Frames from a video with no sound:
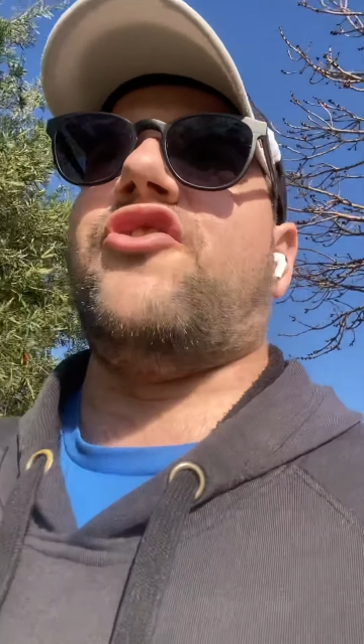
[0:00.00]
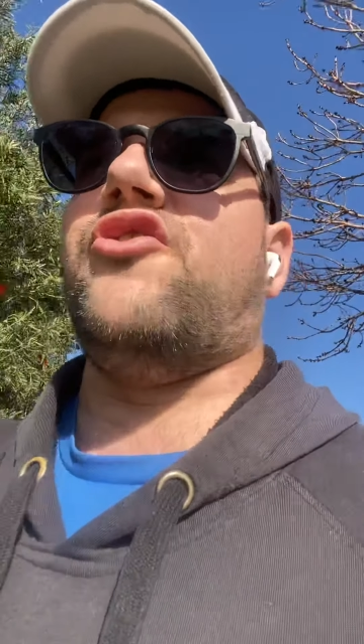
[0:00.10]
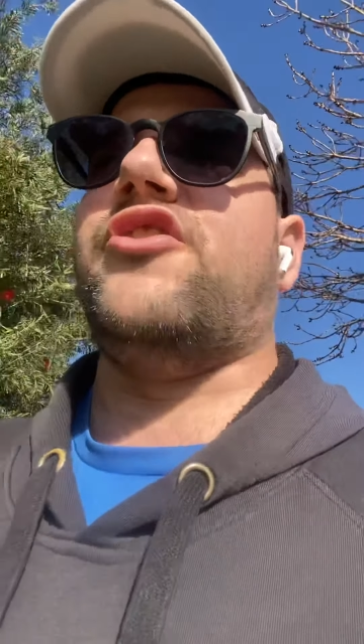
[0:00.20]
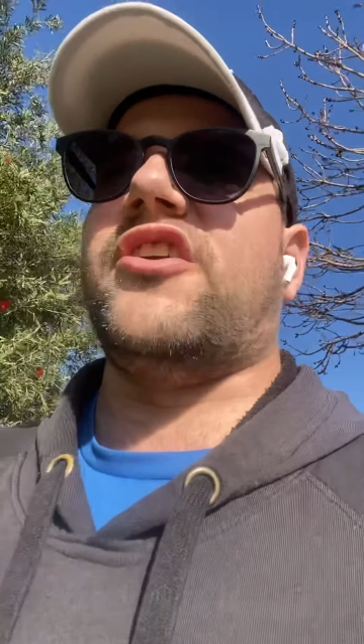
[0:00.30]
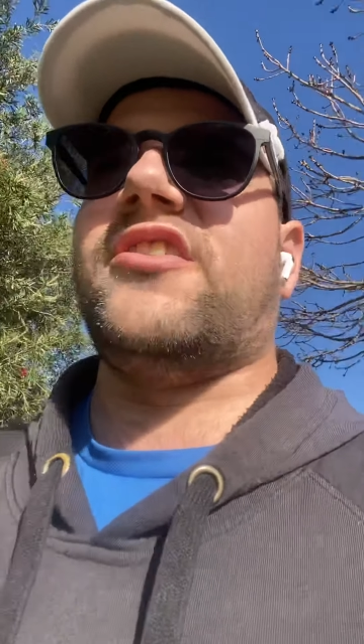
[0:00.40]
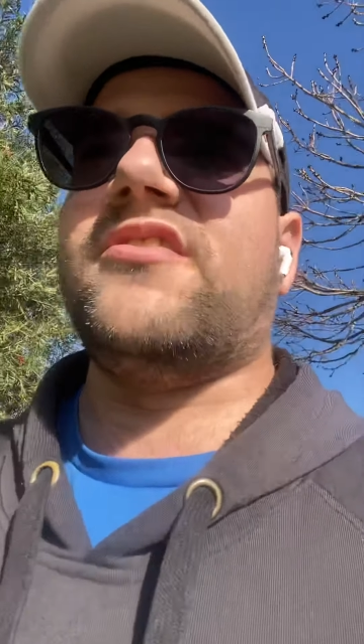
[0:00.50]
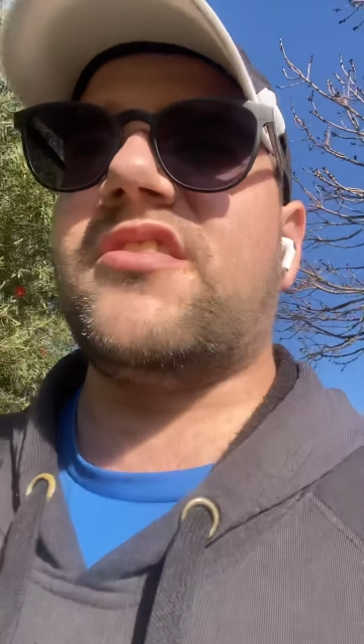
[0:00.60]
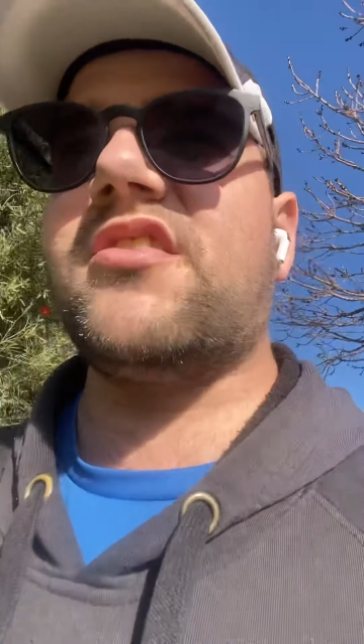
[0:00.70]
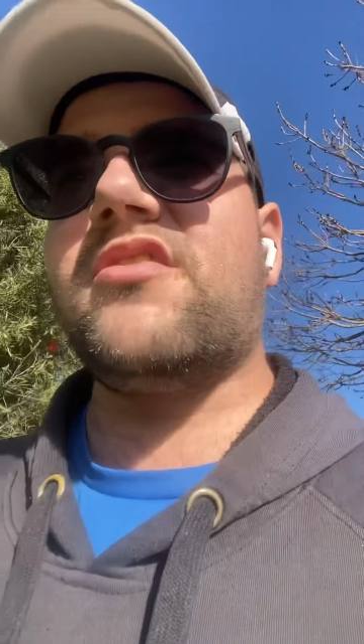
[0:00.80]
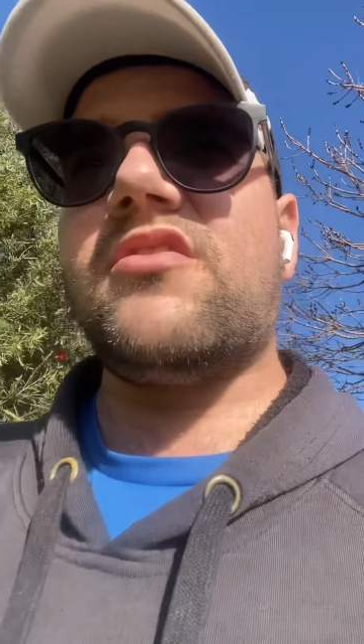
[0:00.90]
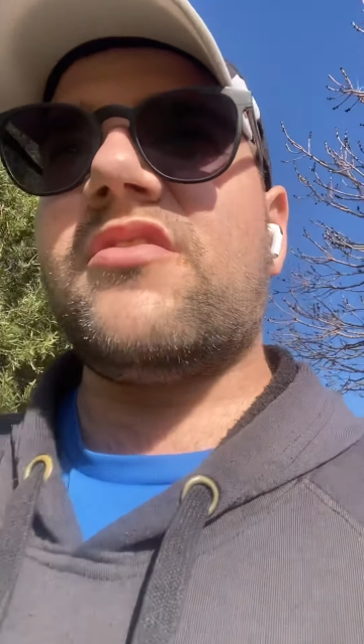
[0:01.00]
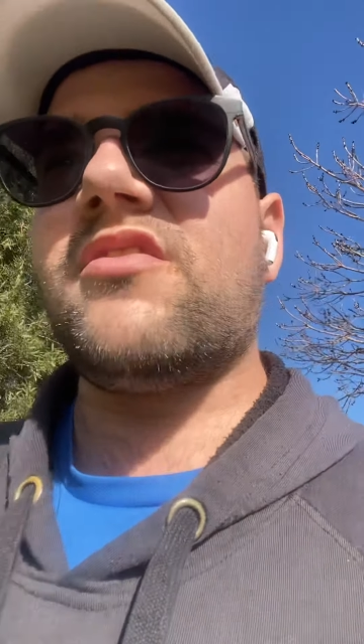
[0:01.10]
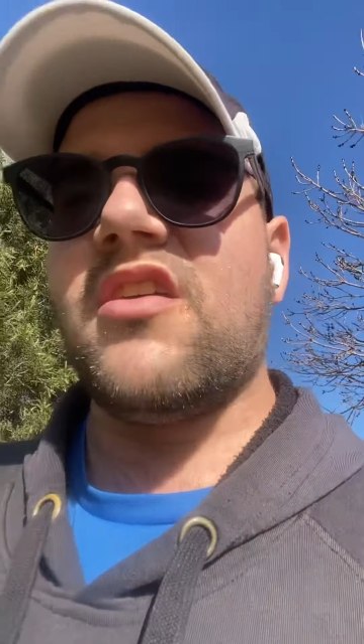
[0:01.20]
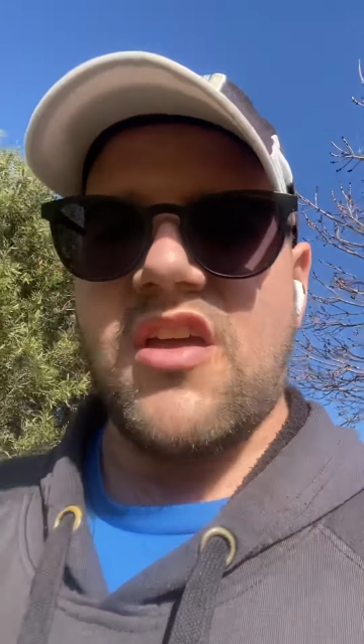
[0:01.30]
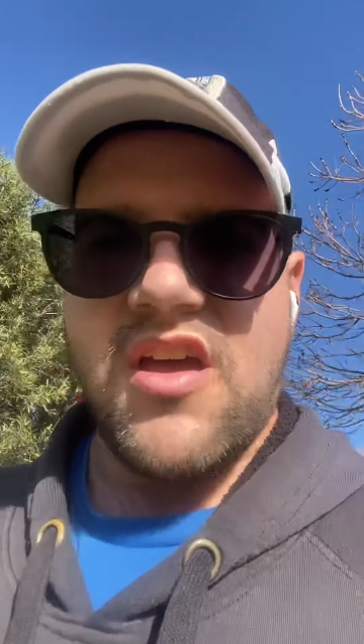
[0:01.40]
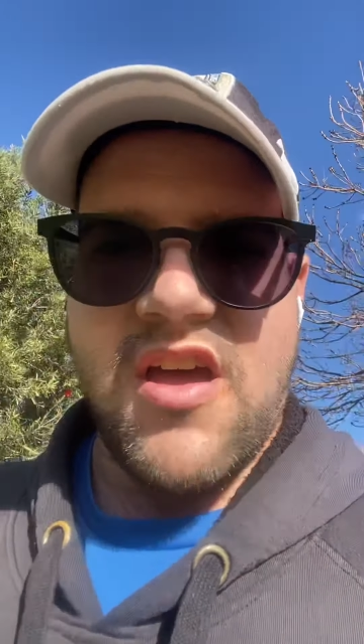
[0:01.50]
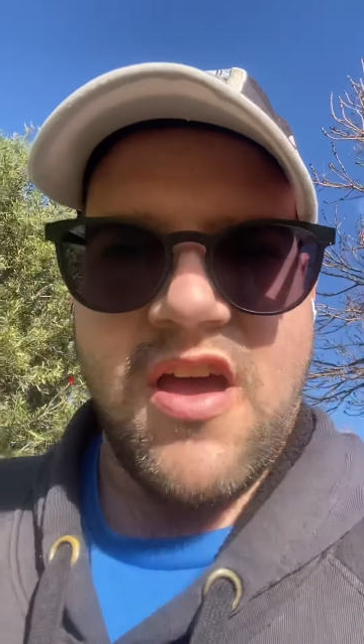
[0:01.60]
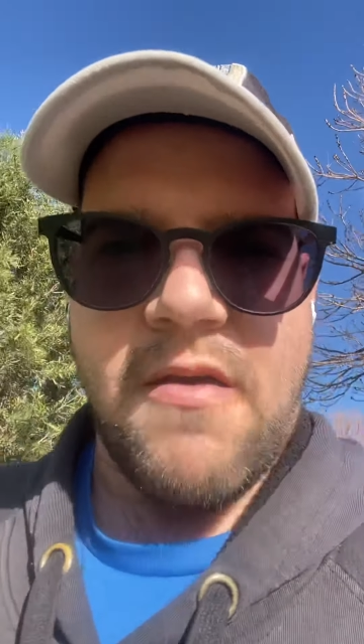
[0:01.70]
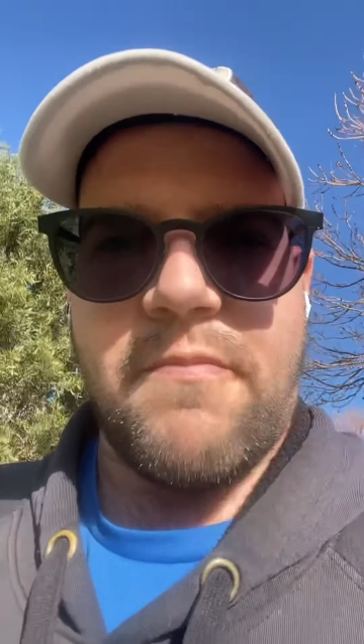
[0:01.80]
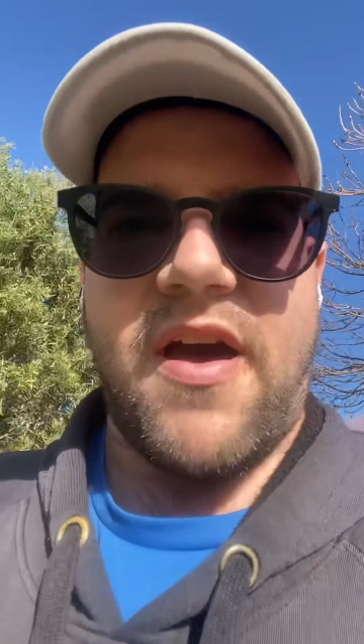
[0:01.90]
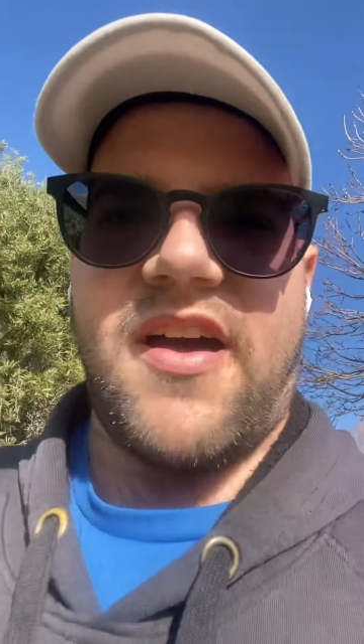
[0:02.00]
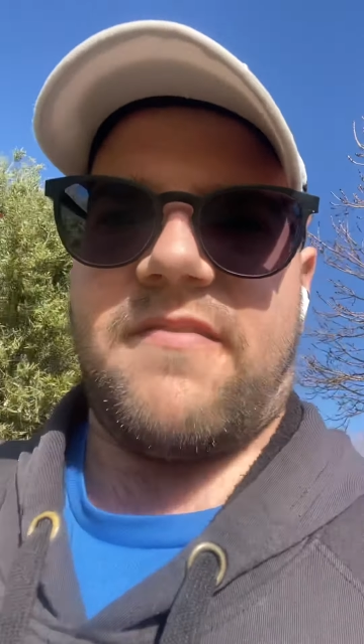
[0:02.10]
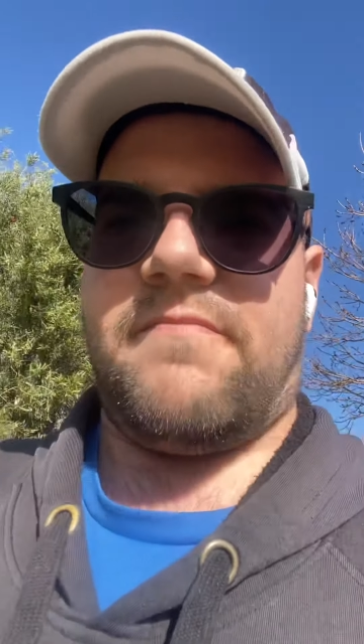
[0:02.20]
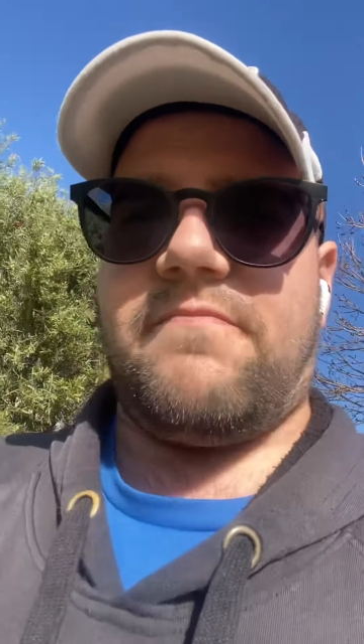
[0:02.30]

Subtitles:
who knows? But